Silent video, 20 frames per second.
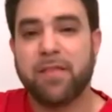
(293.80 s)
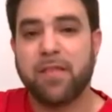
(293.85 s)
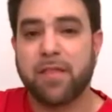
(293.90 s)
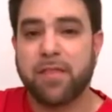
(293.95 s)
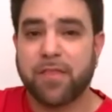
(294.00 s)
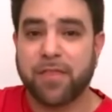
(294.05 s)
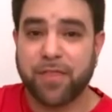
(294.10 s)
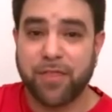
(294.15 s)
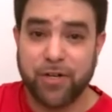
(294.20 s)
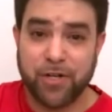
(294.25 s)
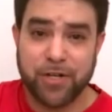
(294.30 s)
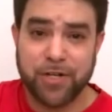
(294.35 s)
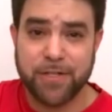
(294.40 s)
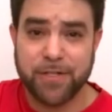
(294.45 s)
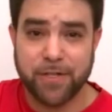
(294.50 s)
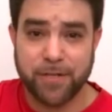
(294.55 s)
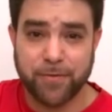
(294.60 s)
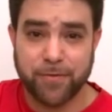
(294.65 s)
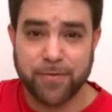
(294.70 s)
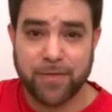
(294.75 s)
the third
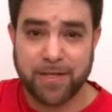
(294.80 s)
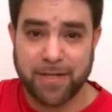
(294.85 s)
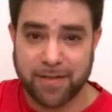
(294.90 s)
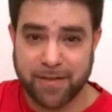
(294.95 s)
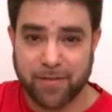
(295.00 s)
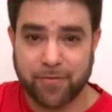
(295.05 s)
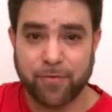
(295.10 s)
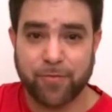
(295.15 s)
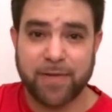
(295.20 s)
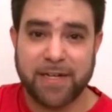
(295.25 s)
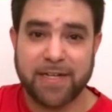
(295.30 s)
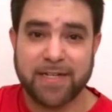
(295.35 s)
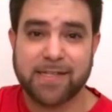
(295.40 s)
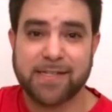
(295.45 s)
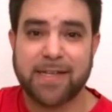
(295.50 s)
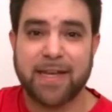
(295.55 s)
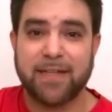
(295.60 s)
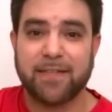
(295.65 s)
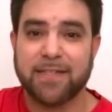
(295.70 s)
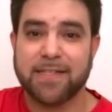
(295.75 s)
note in the chromatic
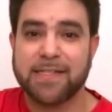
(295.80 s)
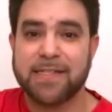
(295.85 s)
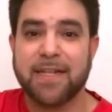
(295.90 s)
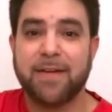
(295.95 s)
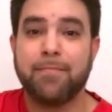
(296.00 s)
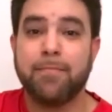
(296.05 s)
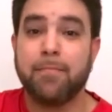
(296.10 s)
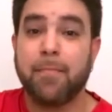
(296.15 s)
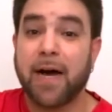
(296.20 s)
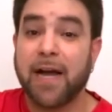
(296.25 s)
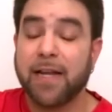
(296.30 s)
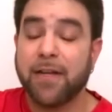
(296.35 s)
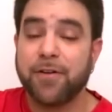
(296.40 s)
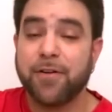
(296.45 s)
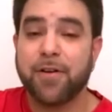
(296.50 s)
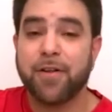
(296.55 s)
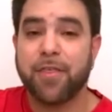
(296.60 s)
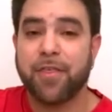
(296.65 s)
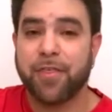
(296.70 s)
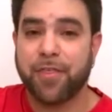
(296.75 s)
scale is the
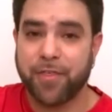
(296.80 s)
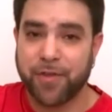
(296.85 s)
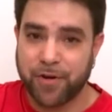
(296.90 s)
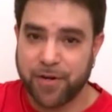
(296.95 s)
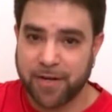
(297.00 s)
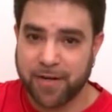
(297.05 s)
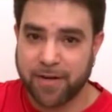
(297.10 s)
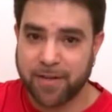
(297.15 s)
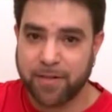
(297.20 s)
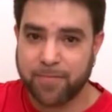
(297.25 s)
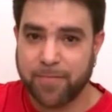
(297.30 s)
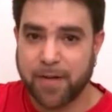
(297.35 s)
minor third.